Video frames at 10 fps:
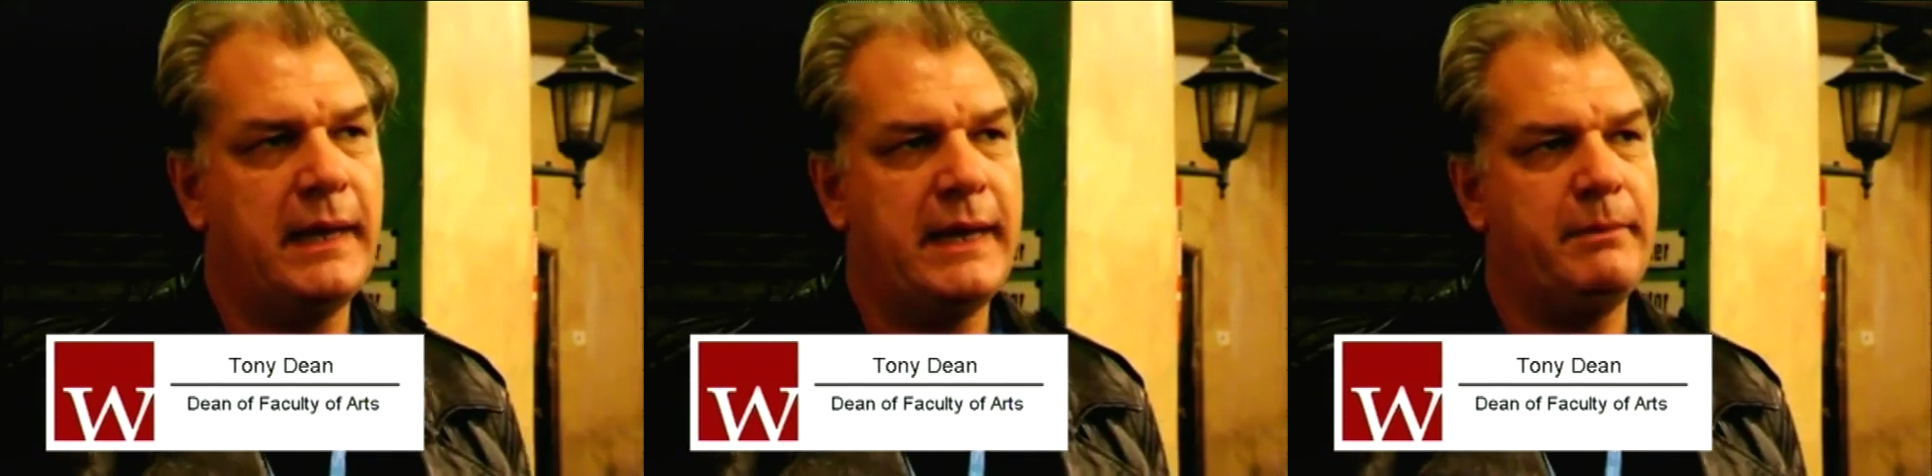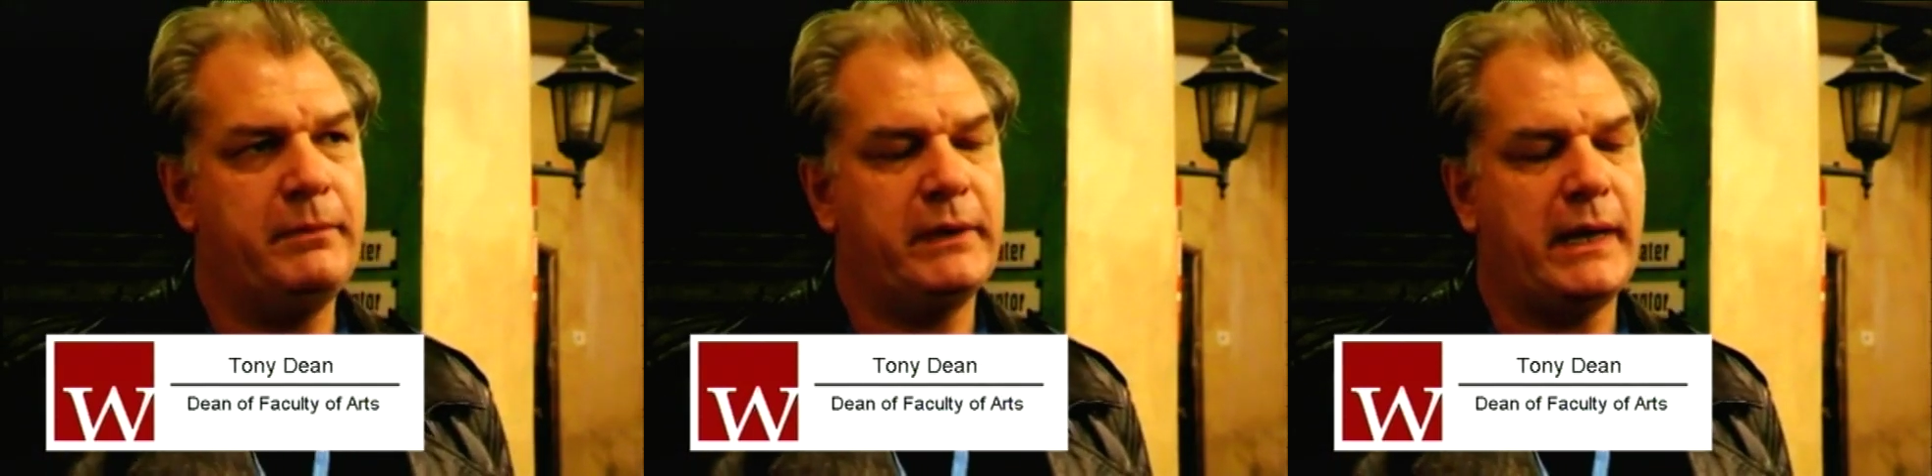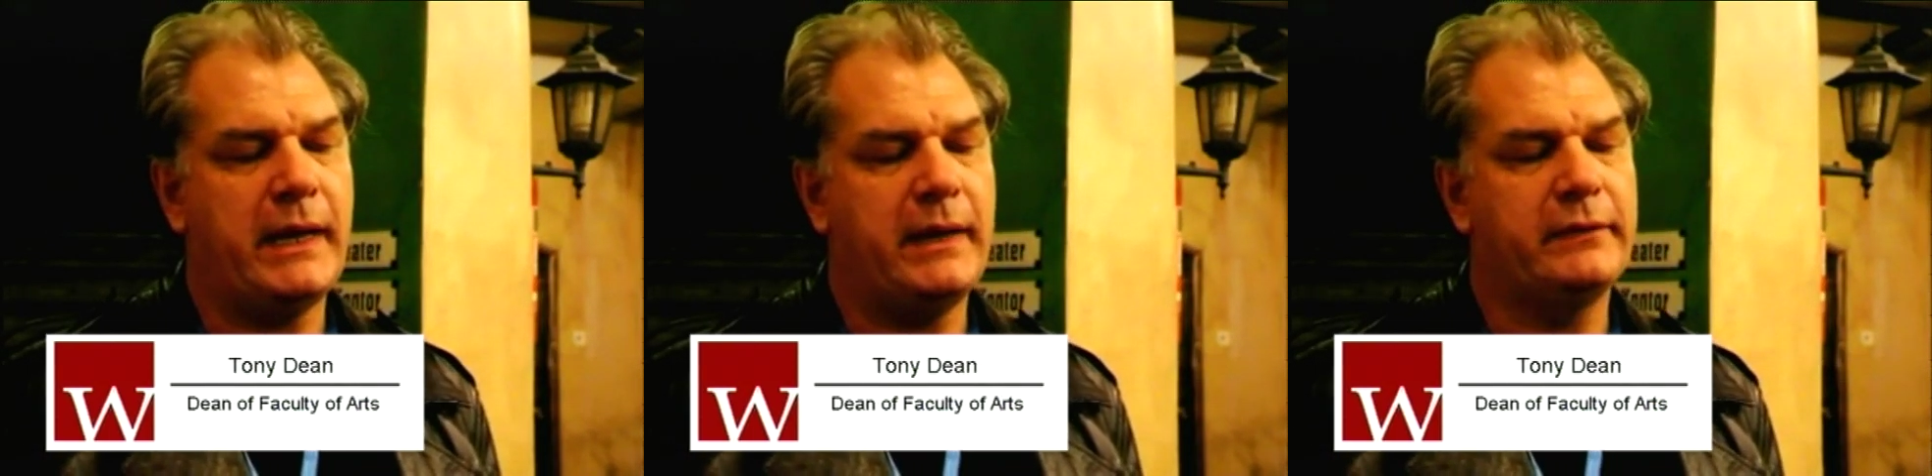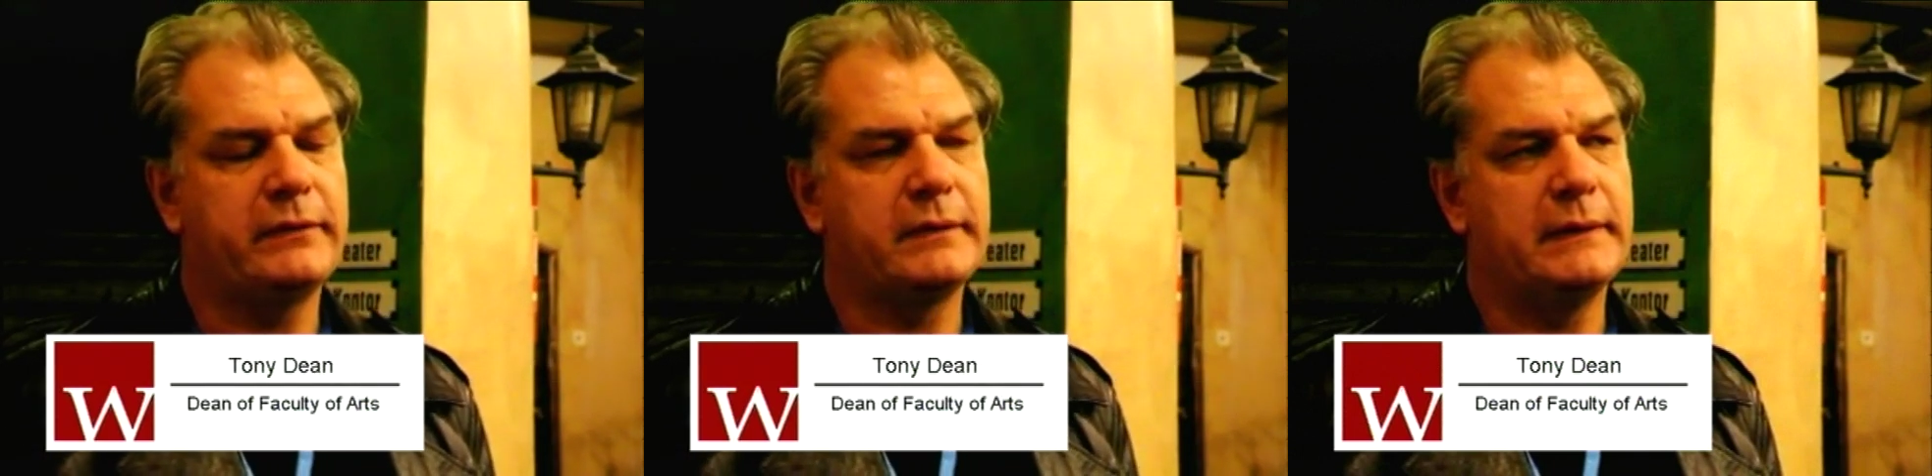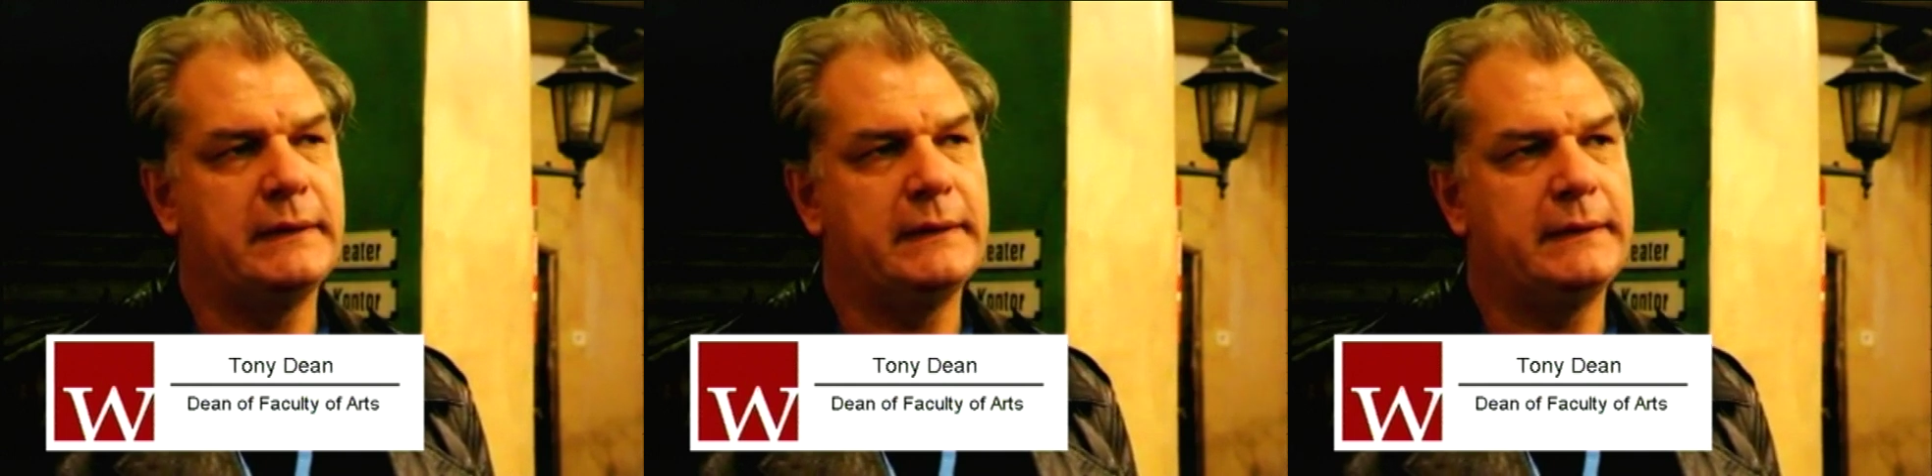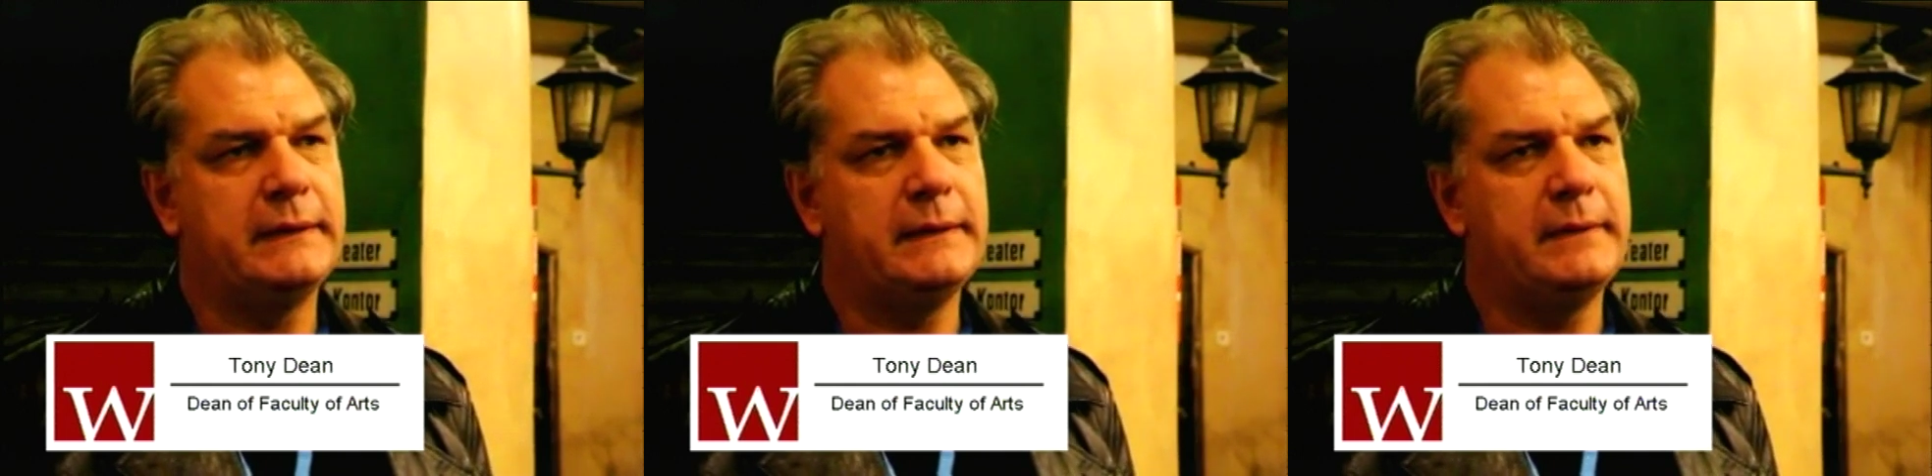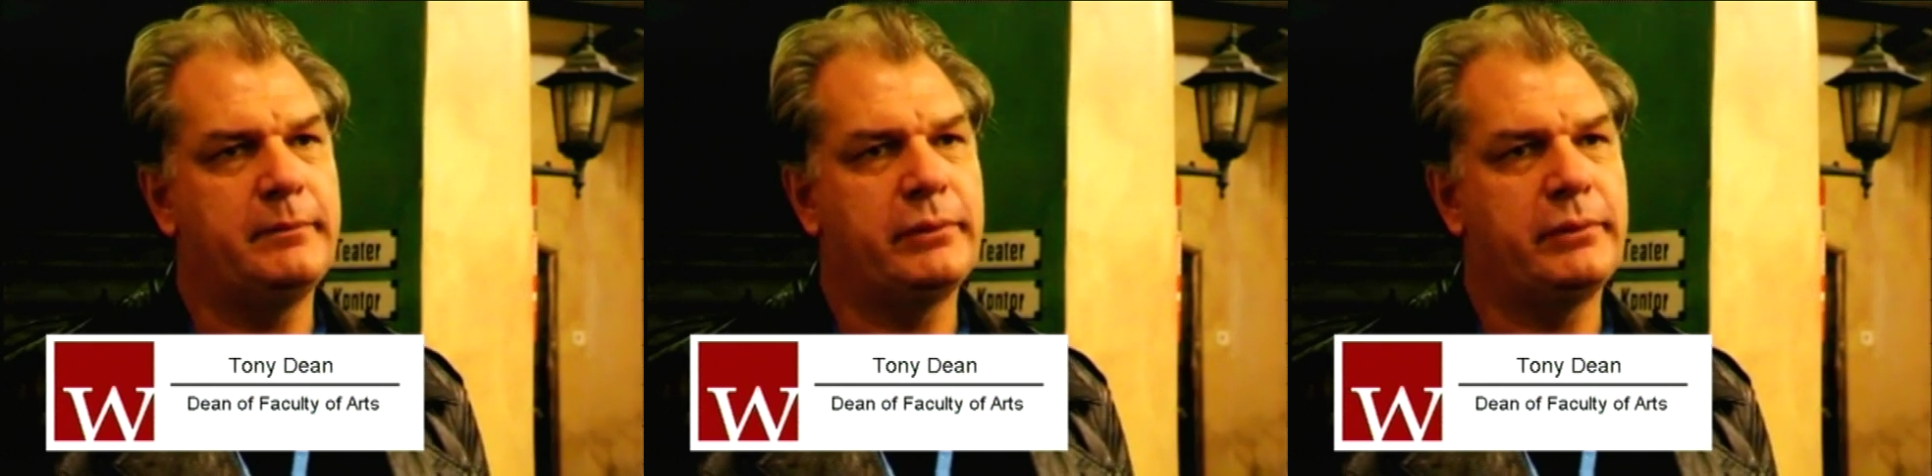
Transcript: aimed at uh,